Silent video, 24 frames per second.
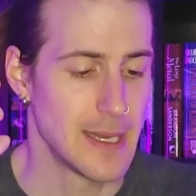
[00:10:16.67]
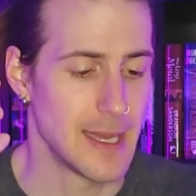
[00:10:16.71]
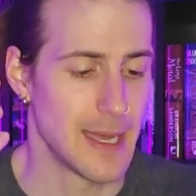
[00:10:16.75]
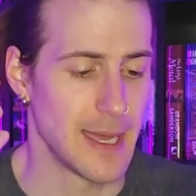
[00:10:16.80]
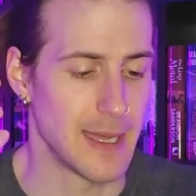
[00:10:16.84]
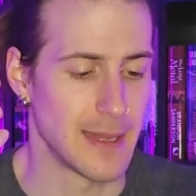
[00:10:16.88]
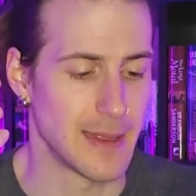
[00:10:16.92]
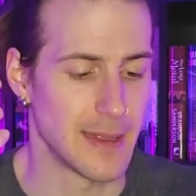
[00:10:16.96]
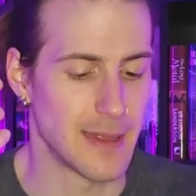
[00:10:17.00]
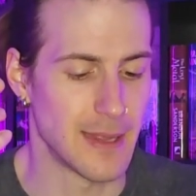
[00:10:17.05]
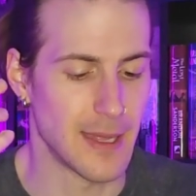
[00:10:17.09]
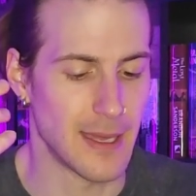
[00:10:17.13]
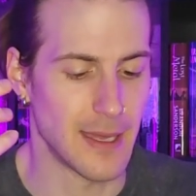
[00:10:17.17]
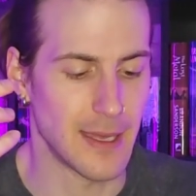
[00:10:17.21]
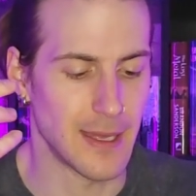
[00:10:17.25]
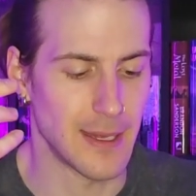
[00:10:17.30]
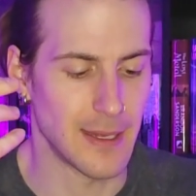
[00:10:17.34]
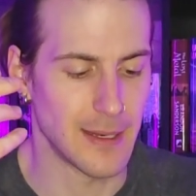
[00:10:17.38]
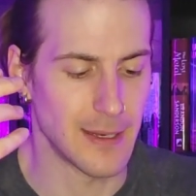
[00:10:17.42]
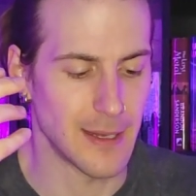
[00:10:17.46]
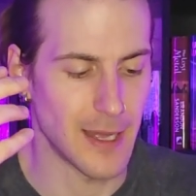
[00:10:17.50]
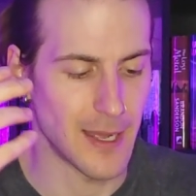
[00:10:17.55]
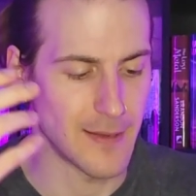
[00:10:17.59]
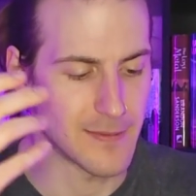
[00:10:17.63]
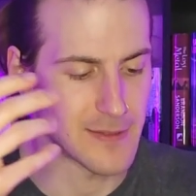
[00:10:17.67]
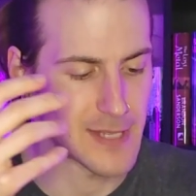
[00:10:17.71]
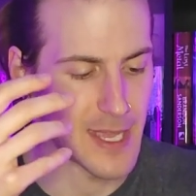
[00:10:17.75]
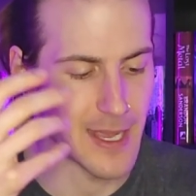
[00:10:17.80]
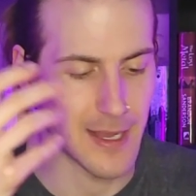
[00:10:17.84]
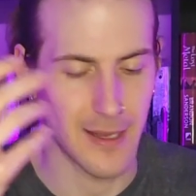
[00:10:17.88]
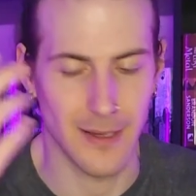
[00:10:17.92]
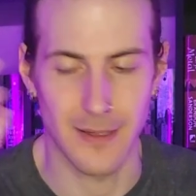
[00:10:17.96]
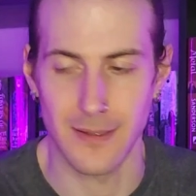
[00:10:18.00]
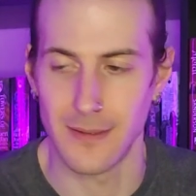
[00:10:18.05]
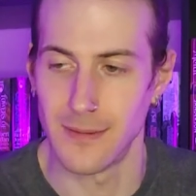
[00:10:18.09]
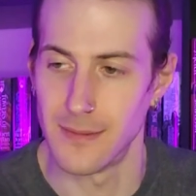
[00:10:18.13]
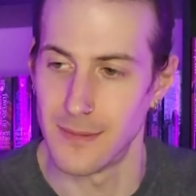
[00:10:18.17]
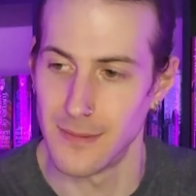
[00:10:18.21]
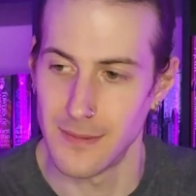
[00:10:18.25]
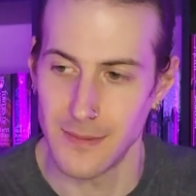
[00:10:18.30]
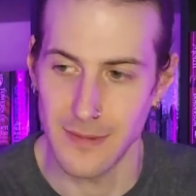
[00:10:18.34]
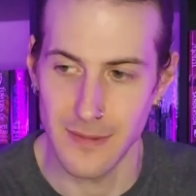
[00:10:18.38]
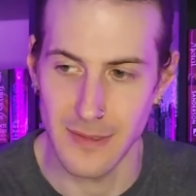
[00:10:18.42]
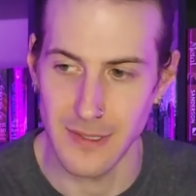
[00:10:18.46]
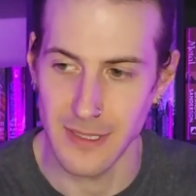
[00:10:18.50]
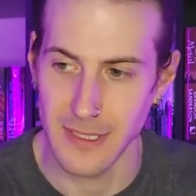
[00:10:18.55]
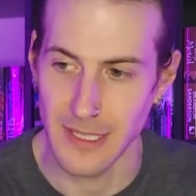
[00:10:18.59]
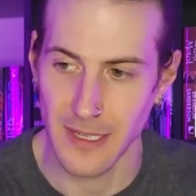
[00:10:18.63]
And then
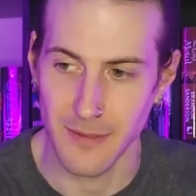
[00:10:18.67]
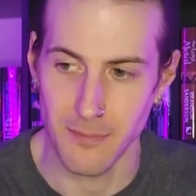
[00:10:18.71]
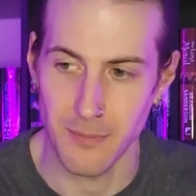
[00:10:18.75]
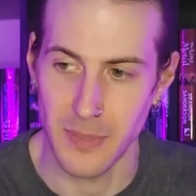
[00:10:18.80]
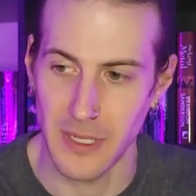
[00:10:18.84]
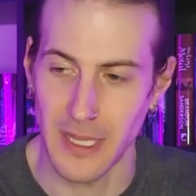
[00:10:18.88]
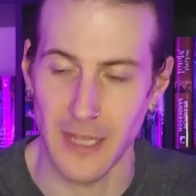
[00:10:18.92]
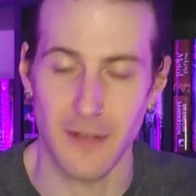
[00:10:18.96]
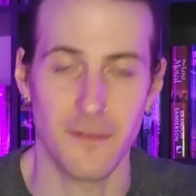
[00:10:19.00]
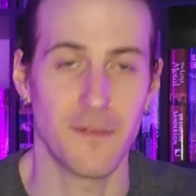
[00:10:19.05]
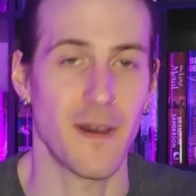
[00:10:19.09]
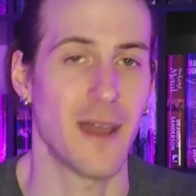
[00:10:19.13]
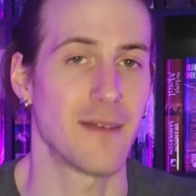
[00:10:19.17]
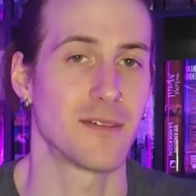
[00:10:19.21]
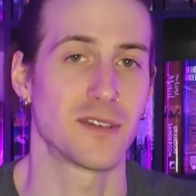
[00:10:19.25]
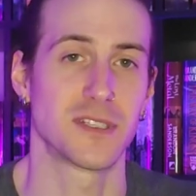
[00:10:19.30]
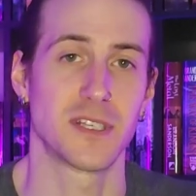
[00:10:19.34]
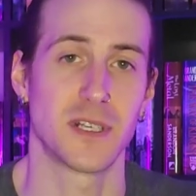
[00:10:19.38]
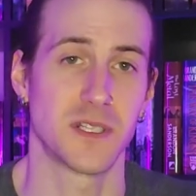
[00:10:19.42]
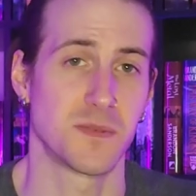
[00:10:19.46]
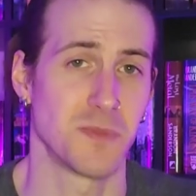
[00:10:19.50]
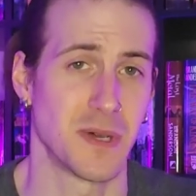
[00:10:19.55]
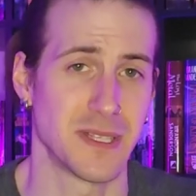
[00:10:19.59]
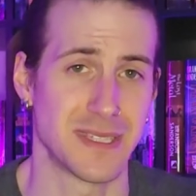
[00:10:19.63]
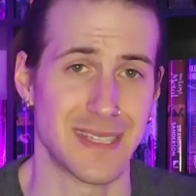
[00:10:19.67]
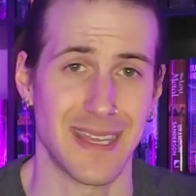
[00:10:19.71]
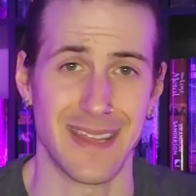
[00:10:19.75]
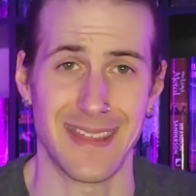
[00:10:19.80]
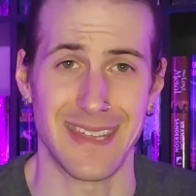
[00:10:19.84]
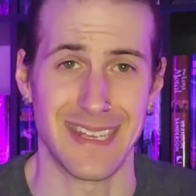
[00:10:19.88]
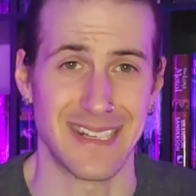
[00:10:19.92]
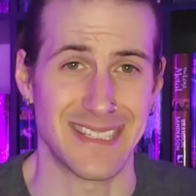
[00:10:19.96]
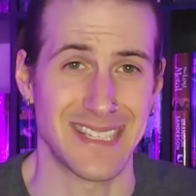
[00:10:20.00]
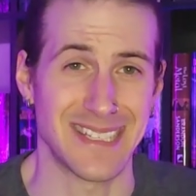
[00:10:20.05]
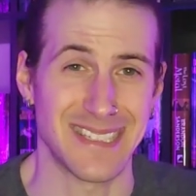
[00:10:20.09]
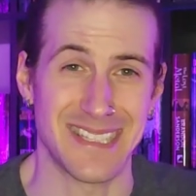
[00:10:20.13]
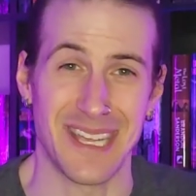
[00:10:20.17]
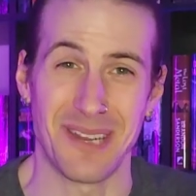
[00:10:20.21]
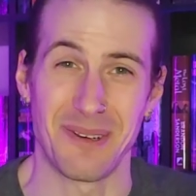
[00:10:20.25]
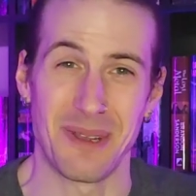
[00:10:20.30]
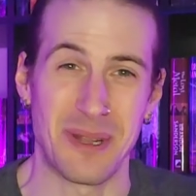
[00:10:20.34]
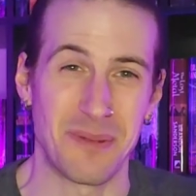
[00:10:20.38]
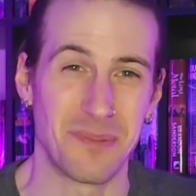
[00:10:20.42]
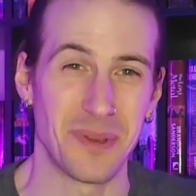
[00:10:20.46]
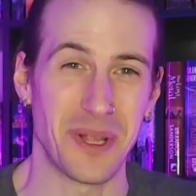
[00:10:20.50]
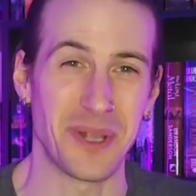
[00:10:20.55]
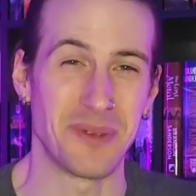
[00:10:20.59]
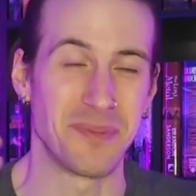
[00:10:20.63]
been like 5 or 6 months, I think, since I
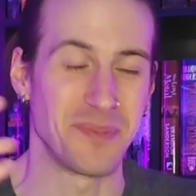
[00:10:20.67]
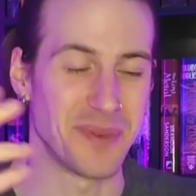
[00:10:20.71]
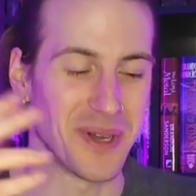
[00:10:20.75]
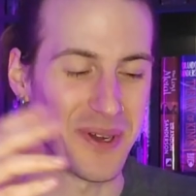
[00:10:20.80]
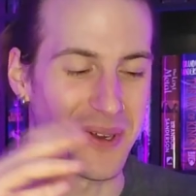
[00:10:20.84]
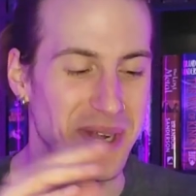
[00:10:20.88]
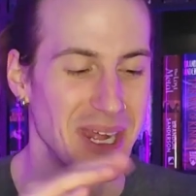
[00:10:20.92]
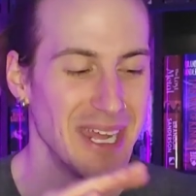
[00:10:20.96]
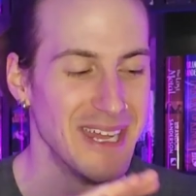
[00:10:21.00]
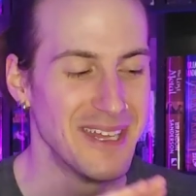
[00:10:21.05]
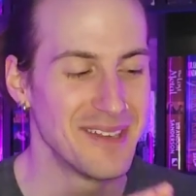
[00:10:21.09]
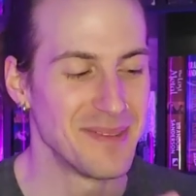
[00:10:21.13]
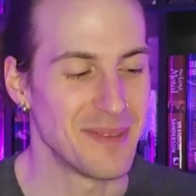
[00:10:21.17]
read Blood and Bone.